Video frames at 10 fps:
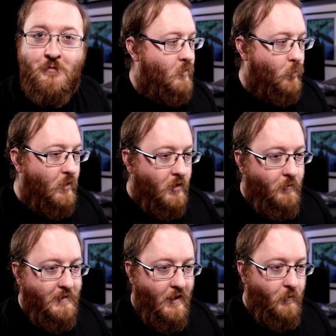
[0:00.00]
So we'll
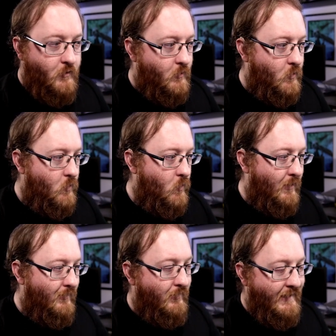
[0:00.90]
come down to
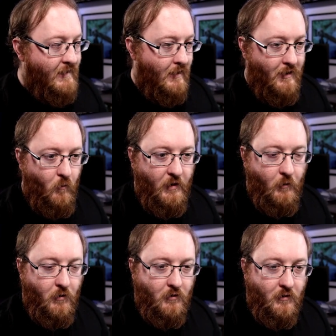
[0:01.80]
Lika, and we
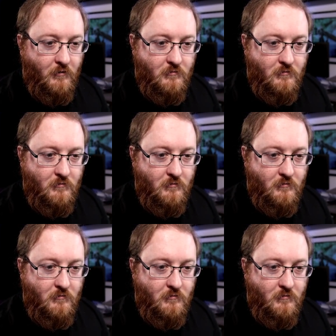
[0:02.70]
will